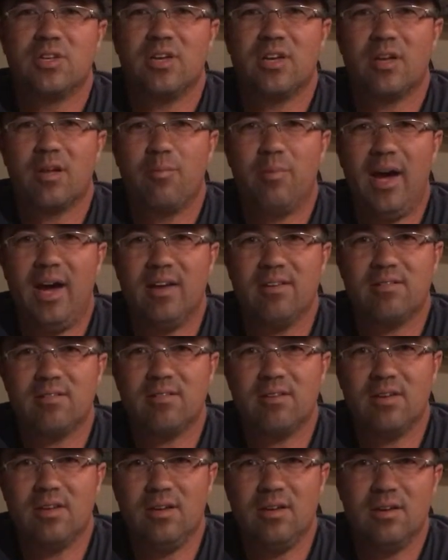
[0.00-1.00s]

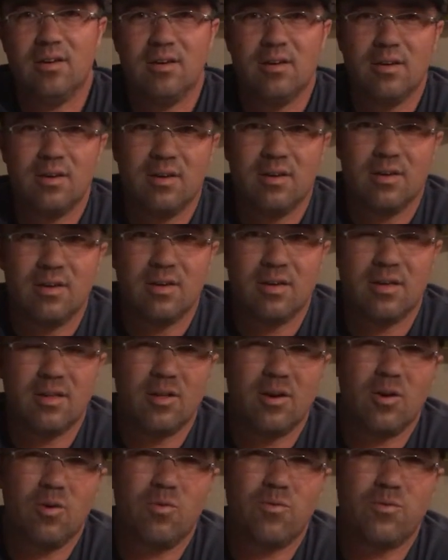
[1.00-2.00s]
capacity.
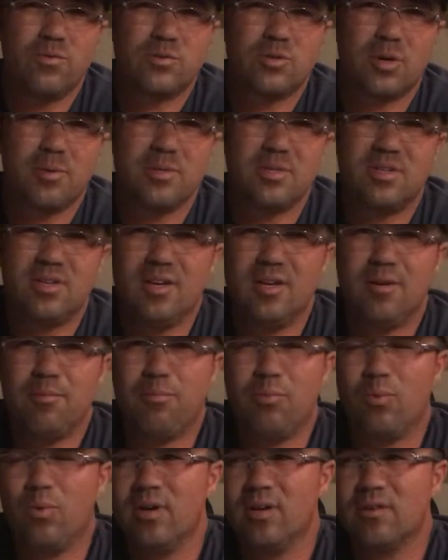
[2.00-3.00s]
Service
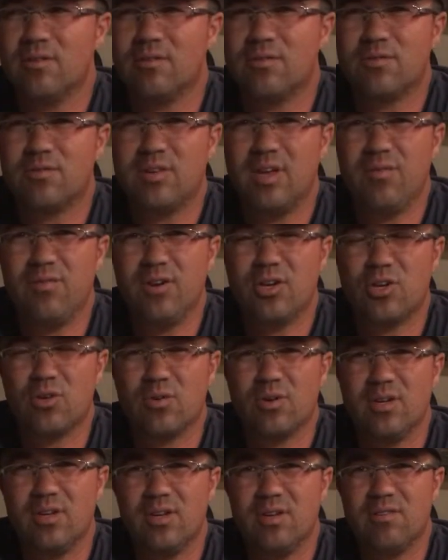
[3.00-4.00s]
temp was 70
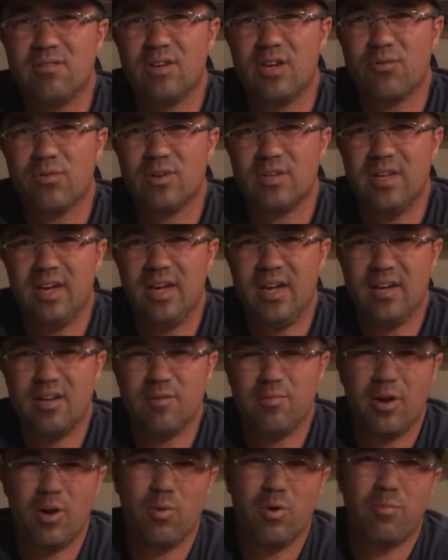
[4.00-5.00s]
degrees, give or take,
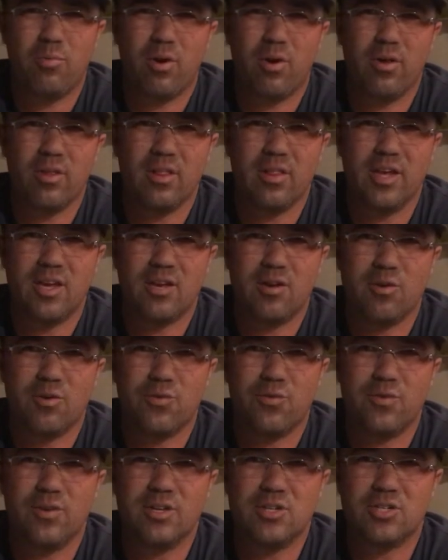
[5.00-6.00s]
depending on what part of the lake you're
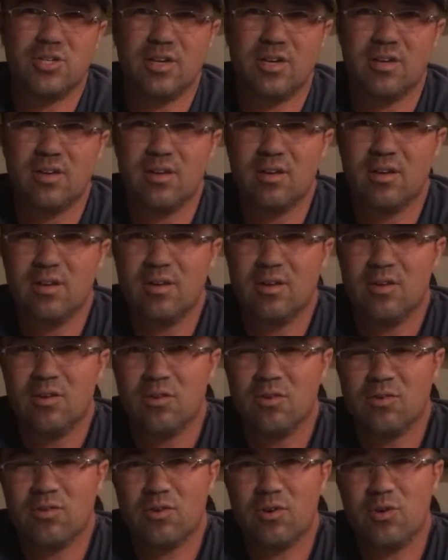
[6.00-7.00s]
fishing.
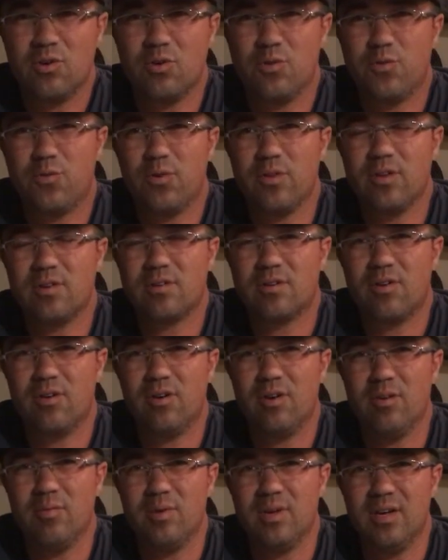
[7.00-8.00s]
So for the
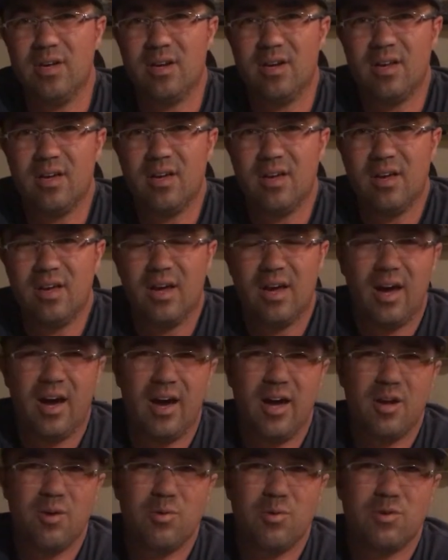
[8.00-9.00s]
tournament,
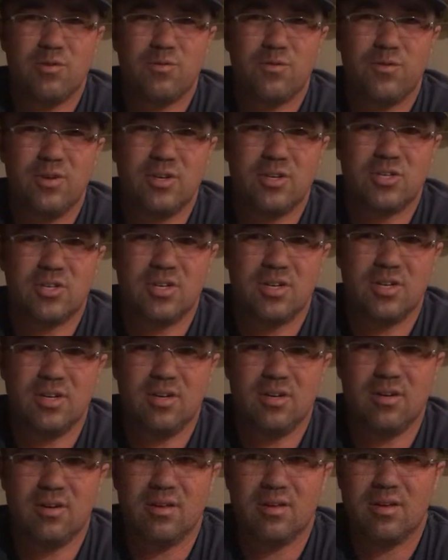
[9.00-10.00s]
I was
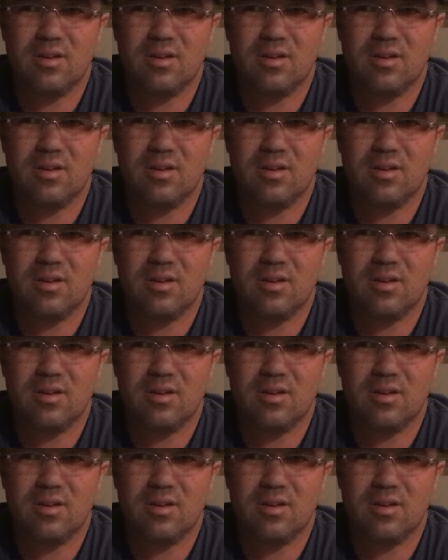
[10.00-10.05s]
fishing